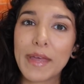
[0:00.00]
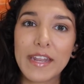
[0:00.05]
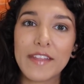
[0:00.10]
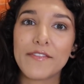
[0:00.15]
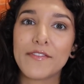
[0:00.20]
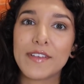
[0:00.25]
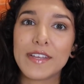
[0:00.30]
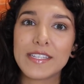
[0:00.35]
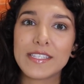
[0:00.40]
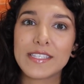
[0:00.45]

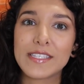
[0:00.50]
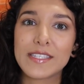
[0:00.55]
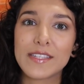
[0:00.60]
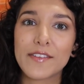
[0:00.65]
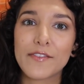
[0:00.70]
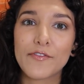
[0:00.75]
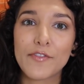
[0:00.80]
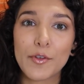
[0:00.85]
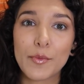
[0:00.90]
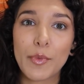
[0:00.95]
benefits
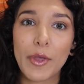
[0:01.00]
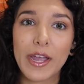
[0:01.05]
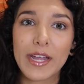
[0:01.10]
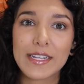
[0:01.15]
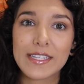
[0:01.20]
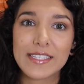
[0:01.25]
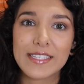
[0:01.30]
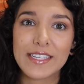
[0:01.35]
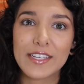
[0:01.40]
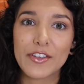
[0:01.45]
for
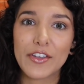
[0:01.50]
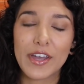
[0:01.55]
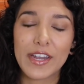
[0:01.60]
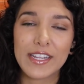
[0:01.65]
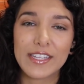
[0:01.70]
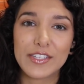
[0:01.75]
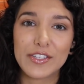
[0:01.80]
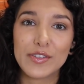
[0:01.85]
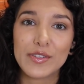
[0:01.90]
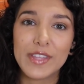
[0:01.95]
practicing
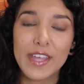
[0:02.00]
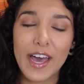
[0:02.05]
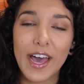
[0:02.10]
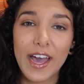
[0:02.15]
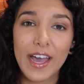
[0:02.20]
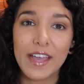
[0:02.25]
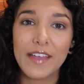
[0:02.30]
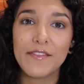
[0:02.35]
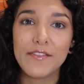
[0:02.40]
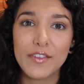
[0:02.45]
gratitude that
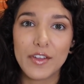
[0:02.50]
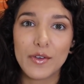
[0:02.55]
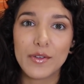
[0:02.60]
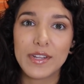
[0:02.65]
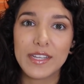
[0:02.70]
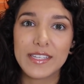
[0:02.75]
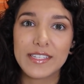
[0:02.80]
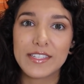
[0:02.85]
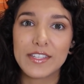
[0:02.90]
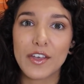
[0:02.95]
I've
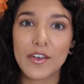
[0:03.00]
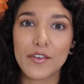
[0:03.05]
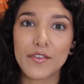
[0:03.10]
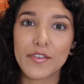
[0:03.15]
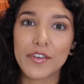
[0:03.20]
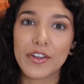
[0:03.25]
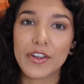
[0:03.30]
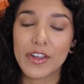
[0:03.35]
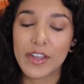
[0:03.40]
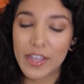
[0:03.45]
noticed
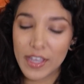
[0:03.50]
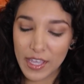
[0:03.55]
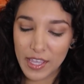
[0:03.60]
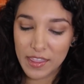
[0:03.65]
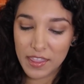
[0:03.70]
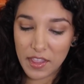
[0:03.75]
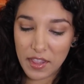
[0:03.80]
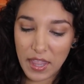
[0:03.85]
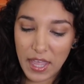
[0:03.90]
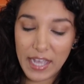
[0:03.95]
over
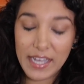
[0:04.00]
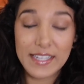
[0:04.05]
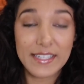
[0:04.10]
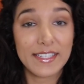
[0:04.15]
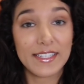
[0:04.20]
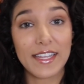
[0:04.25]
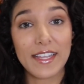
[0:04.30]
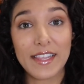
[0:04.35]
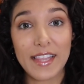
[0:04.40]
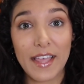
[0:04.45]
the
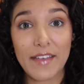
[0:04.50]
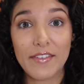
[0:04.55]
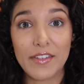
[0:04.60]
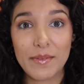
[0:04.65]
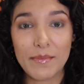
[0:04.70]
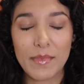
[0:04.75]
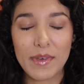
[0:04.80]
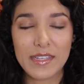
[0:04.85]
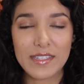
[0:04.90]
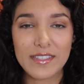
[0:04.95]
last
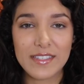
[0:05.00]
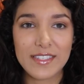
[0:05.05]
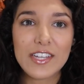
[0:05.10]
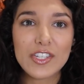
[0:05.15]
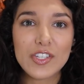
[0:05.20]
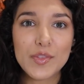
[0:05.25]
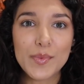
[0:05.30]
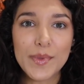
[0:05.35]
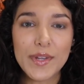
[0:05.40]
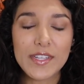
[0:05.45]
11 months. I
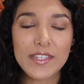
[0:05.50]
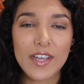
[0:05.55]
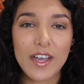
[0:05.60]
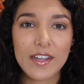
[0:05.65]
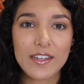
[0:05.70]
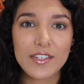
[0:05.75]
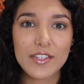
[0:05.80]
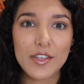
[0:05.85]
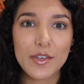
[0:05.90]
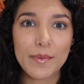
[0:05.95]
just want to
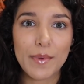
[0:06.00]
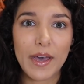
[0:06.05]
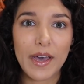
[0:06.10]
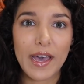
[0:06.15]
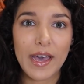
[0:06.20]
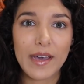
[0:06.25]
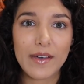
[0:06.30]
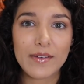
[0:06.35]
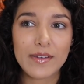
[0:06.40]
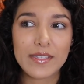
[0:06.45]
talk to you
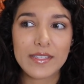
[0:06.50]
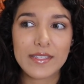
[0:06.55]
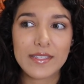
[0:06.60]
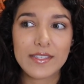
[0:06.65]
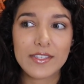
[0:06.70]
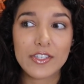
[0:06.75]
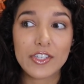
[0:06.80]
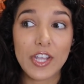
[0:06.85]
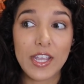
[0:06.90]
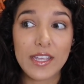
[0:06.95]
about how
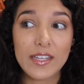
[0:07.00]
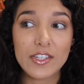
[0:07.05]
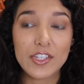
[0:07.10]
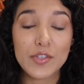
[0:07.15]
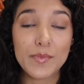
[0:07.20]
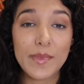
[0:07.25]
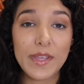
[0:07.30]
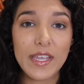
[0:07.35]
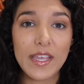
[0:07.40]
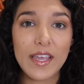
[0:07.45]
it's
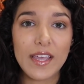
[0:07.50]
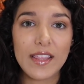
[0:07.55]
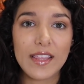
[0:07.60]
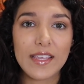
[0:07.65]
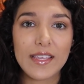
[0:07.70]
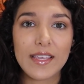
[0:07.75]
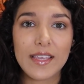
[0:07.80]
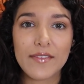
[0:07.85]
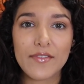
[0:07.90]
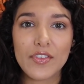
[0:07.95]
changed me and
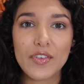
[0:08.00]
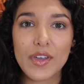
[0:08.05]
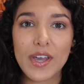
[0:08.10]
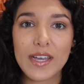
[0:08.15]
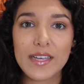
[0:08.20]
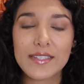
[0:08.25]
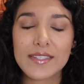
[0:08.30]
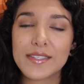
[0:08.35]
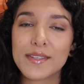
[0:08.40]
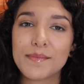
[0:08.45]
then give you
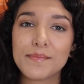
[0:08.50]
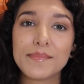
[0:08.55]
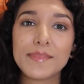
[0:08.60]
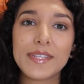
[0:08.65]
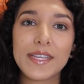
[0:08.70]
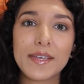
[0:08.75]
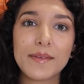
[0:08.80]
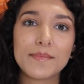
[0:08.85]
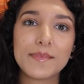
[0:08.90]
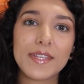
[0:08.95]
guys some
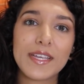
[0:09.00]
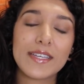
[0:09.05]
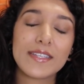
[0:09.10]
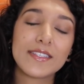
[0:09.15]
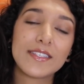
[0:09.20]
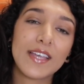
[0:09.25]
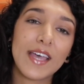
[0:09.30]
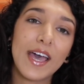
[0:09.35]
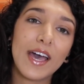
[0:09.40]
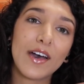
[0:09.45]
tips
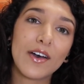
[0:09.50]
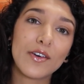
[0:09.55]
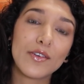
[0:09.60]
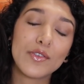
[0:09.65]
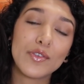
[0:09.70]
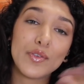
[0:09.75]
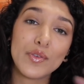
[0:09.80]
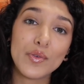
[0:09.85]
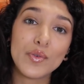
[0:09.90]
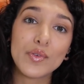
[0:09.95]
as to how
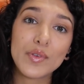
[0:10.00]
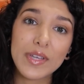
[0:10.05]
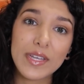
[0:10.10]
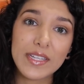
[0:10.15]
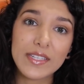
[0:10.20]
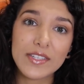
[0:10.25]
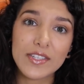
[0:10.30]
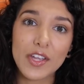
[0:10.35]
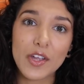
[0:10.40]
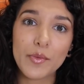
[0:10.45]
you
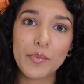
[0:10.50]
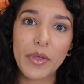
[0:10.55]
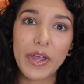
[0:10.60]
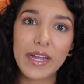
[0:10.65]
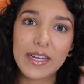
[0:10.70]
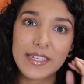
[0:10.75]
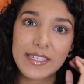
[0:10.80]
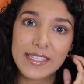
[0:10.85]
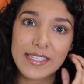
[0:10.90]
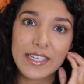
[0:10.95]
can start
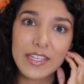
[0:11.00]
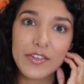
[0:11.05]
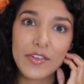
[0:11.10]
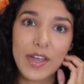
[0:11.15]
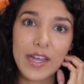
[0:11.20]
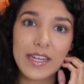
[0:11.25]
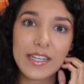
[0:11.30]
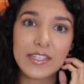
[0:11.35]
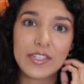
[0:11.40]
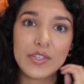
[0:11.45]
practicing
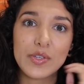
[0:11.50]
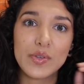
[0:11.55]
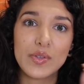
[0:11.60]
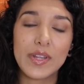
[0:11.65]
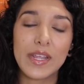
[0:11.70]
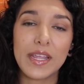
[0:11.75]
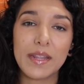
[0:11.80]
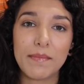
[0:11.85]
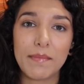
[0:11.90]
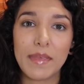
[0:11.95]
gratitude
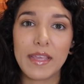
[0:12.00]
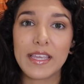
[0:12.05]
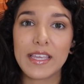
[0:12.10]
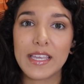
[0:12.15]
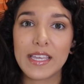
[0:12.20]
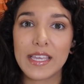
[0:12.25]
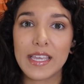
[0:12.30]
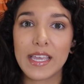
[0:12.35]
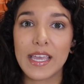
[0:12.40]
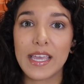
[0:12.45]
and
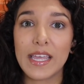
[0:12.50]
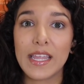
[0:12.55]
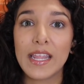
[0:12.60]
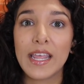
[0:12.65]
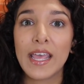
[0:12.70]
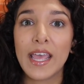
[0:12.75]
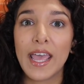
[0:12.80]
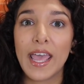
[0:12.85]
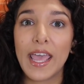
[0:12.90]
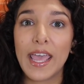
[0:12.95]
making it
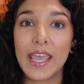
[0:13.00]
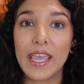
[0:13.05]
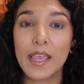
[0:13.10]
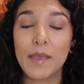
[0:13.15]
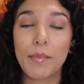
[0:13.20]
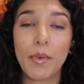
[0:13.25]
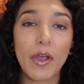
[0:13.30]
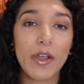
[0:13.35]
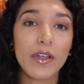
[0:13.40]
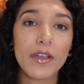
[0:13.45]
a
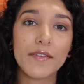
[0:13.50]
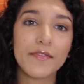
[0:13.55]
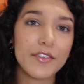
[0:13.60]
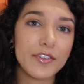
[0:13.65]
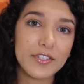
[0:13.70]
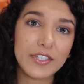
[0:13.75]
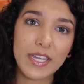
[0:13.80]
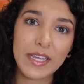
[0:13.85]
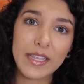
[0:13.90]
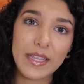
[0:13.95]
part of
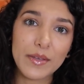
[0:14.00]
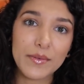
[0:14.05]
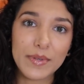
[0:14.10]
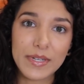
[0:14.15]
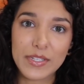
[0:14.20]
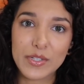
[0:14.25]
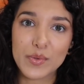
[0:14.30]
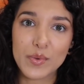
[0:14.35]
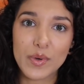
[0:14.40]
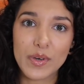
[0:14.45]
your daily
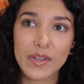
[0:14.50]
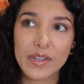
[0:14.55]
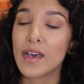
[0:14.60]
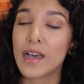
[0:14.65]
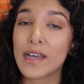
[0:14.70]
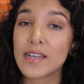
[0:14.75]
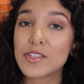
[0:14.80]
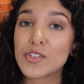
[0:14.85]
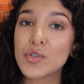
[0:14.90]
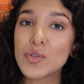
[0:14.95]
ritual.
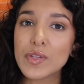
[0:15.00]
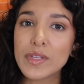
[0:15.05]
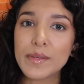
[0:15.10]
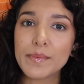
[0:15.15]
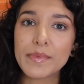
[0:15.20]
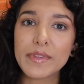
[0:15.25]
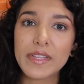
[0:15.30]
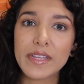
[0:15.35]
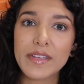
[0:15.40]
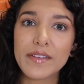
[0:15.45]
I truly
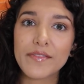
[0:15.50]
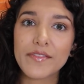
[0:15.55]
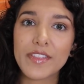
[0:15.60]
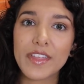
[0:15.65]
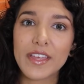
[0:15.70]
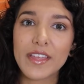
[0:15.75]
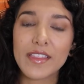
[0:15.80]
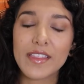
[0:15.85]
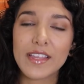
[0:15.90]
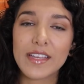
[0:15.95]
believe
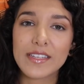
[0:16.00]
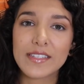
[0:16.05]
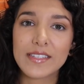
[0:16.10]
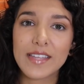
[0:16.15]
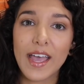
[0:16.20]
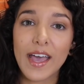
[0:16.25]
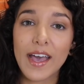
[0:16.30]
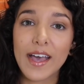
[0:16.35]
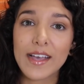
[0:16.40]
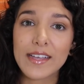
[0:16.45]
that this
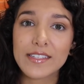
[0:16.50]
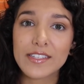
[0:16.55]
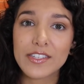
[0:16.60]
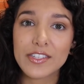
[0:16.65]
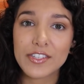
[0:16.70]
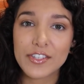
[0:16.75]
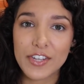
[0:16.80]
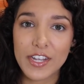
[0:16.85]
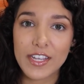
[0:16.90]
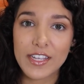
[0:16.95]

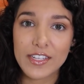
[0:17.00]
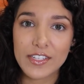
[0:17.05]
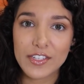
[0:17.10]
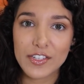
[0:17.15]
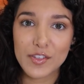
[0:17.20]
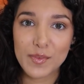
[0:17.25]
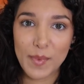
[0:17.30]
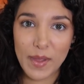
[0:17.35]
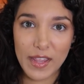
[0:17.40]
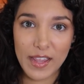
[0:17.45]
has
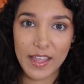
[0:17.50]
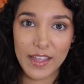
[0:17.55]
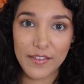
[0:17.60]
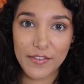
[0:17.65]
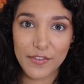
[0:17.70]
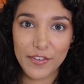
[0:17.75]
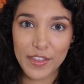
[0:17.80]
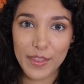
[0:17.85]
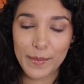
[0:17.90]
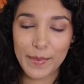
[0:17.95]
changed my life
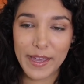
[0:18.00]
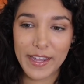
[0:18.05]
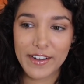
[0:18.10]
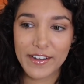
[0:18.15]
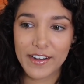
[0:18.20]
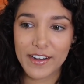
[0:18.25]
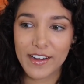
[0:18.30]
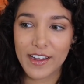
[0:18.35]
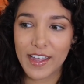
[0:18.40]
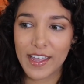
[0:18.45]
for the
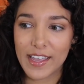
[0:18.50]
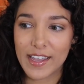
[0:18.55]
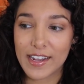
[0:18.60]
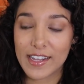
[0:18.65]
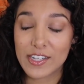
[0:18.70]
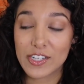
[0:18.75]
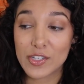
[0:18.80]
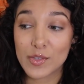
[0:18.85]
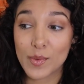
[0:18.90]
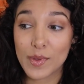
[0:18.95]
better, and
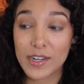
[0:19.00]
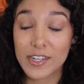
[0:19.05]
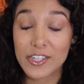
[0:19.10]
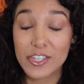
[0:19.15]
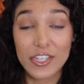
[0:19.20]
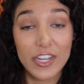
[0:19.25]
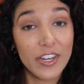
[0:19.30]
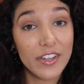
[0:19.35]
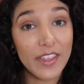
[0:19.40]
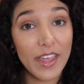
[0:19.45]
I just want to
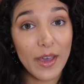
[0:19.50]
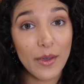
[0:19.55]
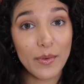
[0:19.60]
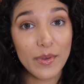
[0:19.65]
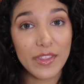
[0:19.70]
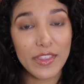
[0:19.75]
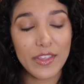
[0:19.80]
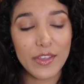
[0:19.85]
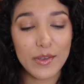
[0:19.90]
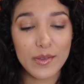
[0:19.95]
share that
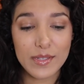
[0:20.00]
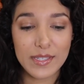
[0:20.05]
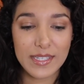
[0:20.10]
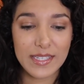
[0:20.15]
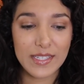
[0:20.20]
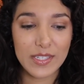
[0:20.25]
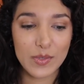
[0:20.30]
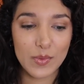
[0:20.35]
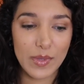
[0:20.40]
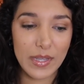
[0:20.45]
with you
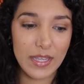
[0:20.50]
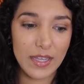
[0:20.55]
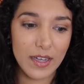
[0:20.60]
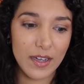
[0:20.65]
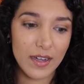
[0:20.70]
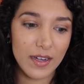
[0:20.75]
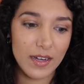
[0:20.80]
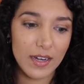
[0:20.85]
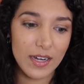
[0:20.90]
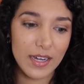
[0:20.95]
since we
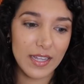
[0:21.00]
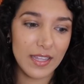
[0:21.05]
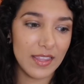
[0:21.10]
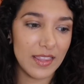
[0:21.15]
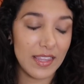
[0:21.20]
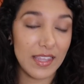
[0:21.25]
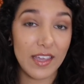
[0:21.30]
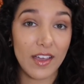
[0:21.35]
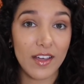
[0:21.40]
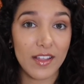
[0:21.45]
are
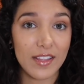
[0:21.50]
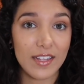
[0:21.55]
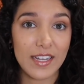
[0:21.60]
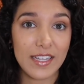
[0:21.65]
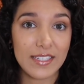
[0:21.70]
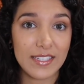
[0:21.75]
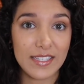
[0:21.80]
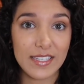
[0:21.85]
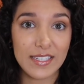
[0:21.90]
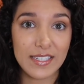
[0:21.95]
in the
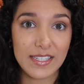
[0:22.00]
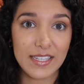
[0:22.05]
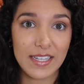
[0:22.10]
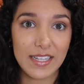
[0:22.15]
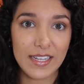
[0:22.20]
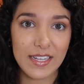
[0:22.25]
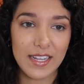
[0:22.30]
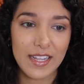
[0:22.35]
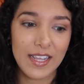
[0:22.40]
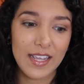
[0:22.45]
holiday
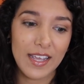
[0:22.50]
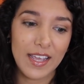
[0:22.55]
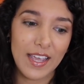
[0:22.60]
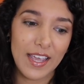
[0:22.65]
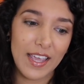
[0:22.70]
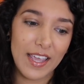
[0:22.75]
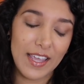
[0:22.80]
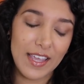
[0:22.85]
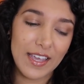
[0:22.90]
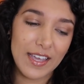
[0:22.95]
season.
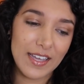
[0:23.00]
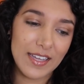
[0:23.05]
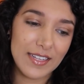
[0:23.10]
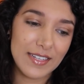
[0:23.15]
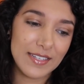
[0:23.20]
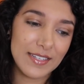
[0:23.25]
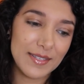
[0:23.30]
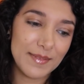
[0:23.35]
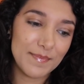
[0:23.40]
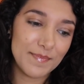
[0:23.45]

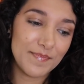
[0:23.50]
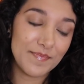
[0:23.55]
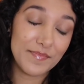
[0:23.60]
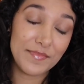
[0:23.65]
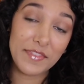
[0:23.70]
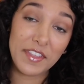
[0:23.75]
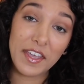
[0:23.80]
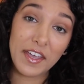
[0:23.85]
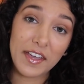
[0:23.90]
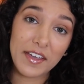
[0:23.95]
And
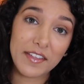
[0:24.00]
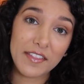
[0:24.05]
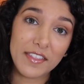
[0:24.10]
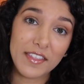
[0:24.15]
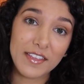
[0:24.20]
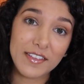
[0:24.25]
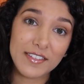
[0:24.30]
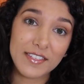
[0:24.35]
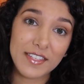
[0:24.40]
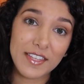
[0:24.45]
yeah,
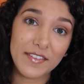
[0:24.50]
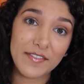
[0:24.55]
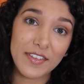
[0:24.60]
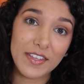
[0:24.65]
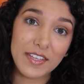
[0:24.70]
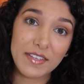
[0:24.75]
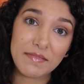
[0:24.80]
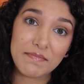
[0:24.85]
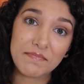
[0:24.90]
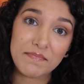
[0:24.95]

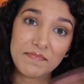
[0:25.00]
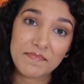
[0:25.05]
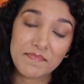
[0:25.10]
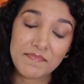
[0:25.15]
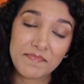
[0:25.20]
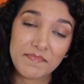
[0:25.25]
Thanksgiving